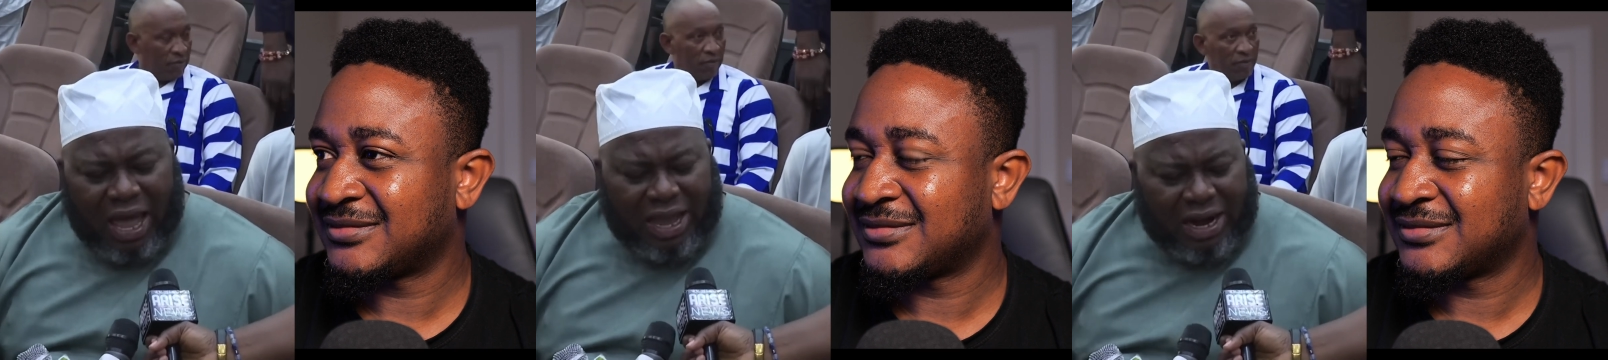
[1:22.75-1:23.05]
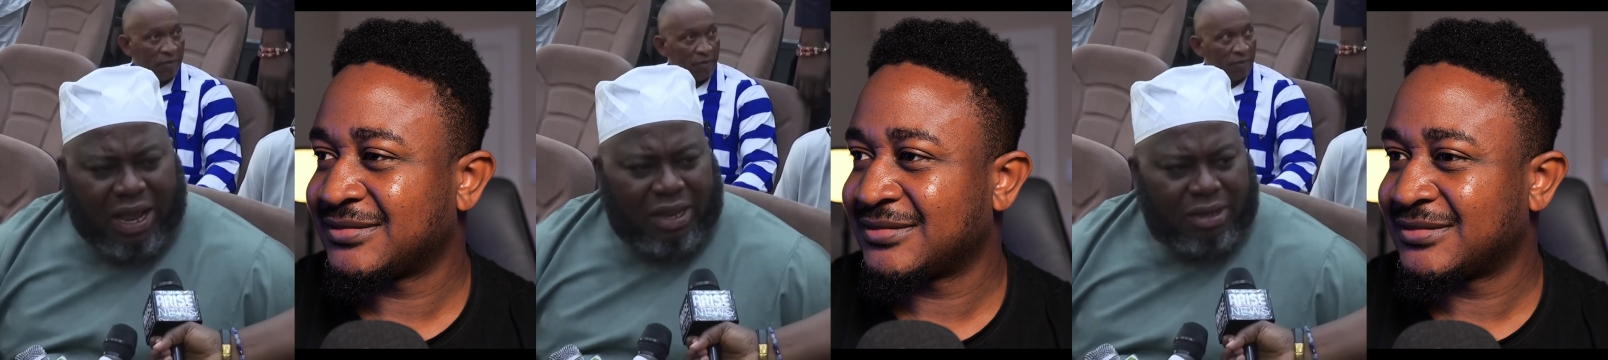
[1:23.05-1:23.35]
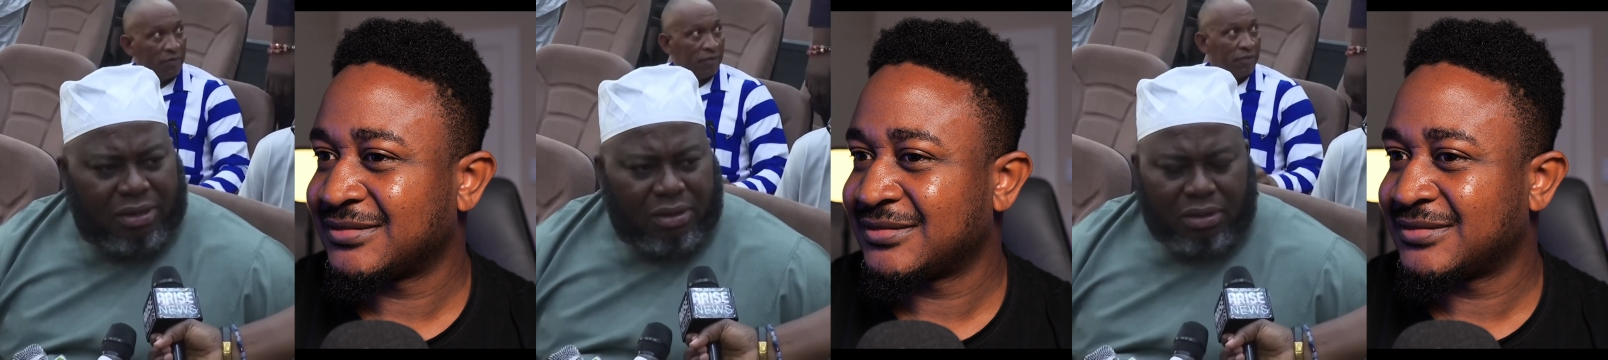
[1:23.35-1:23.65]
Speaker 1: naira
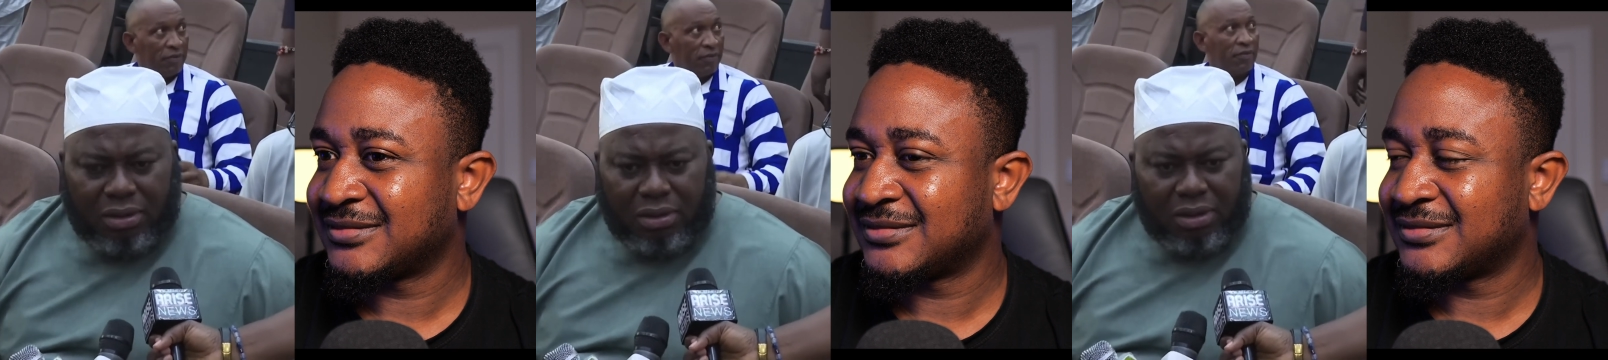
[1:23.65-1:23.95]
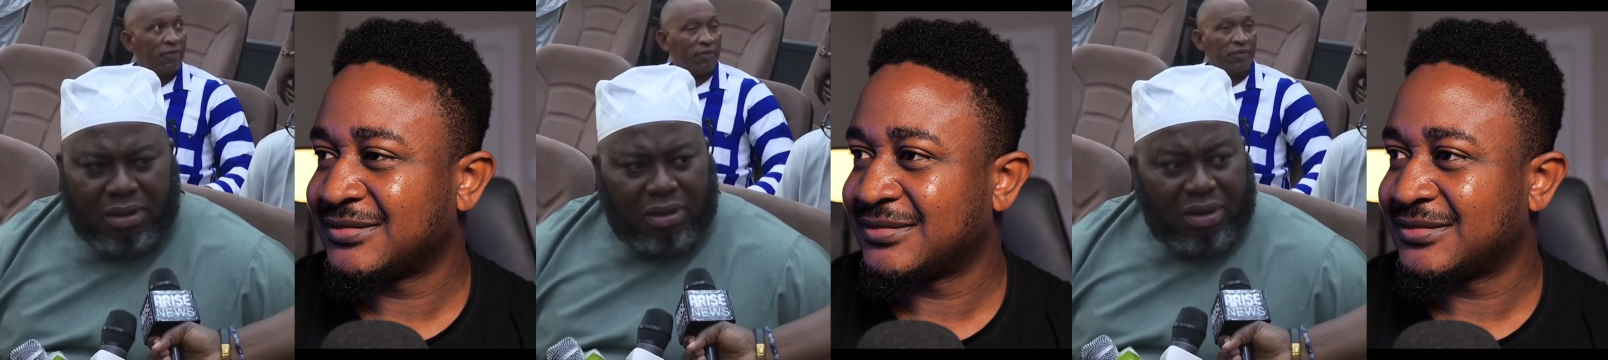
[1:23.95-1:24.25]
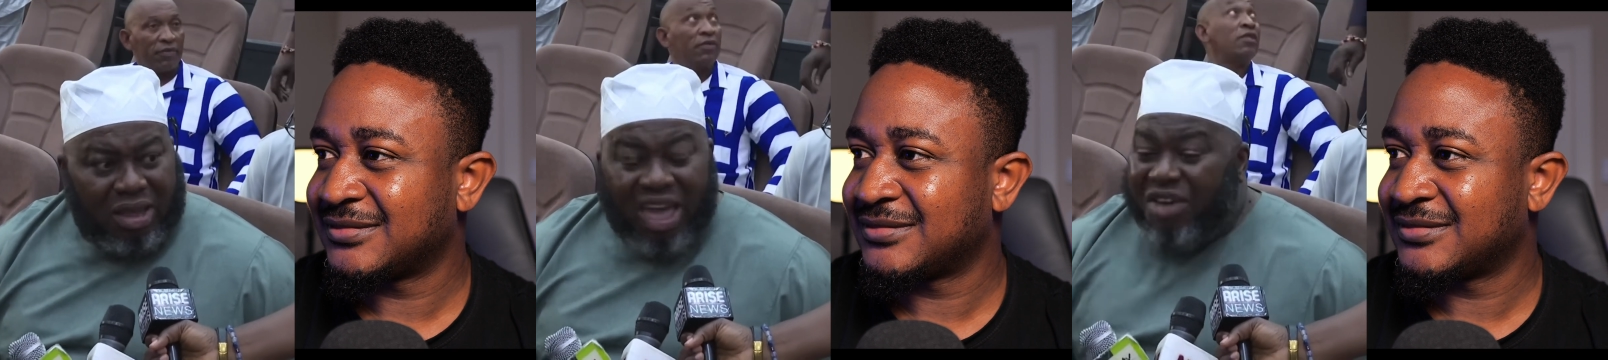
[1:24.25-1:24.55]

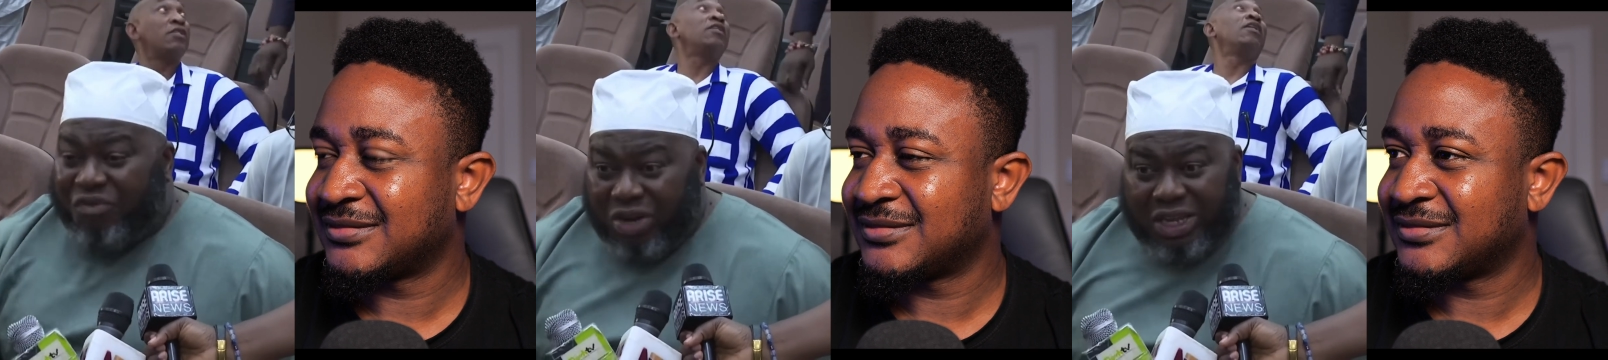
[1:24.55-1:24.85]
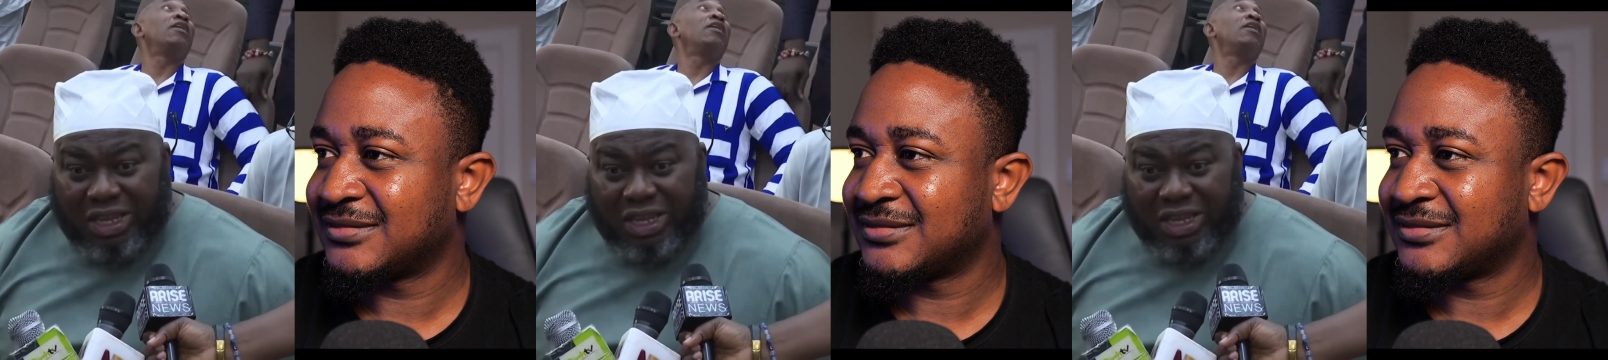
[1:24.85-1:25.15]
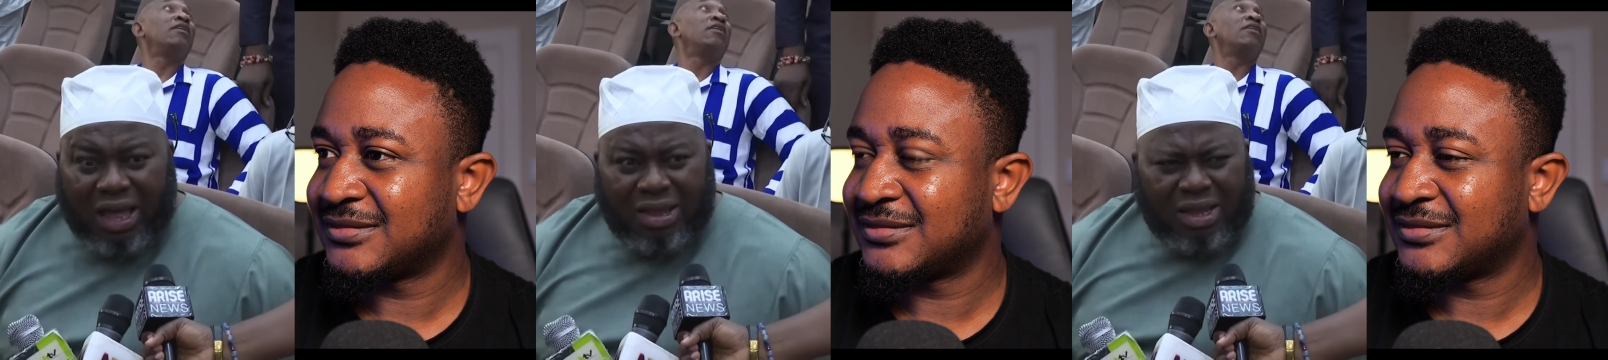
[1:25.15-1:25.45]
every
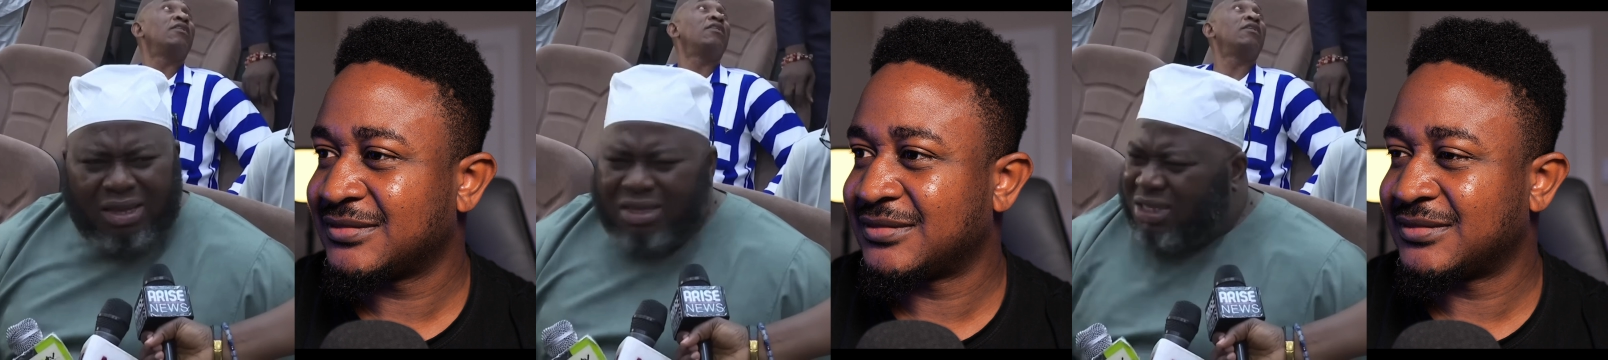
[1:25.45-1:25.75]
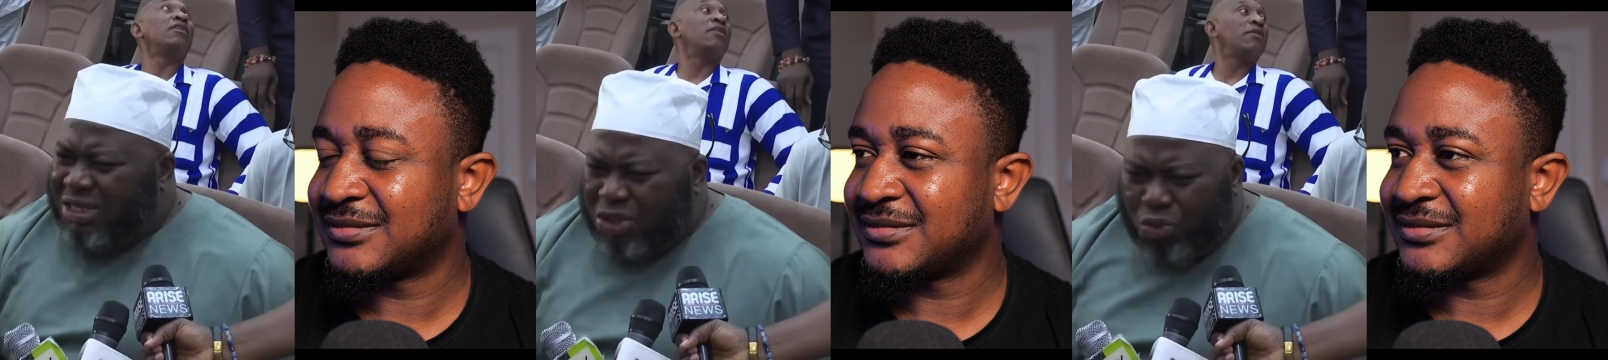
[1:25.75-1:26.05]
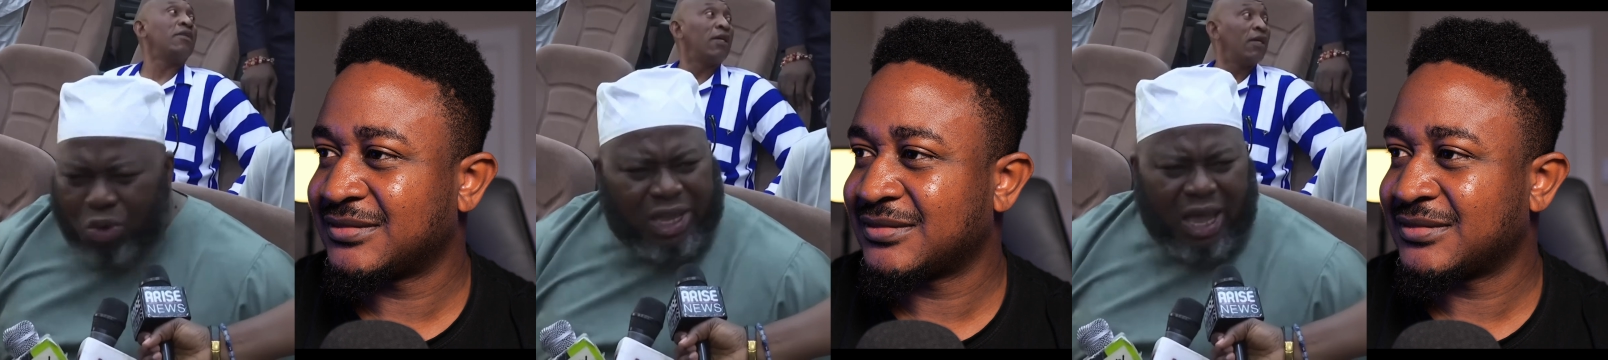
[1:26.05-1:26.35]
year this
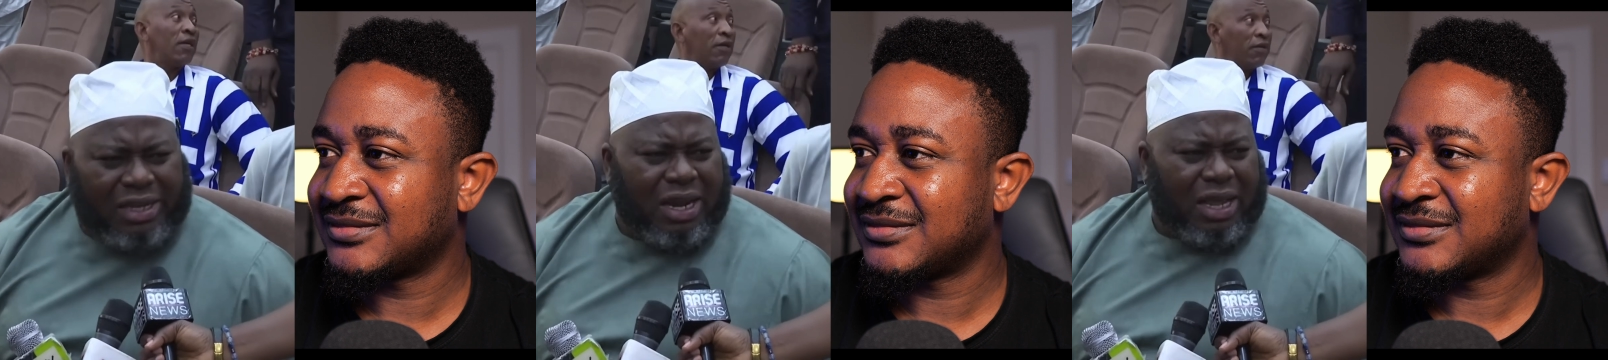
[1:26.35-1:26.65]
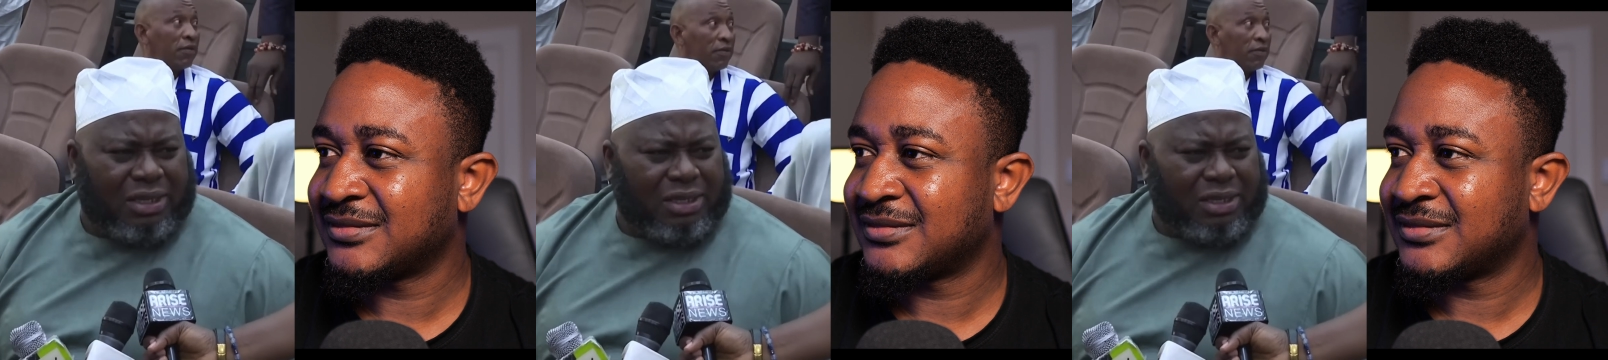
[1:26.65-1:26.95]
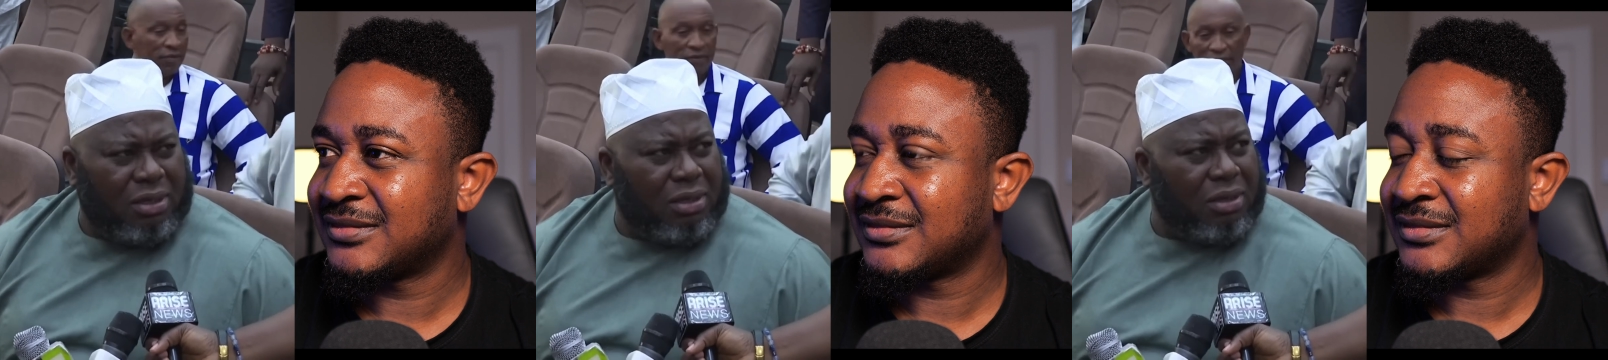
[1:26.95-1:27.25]
is wickedness.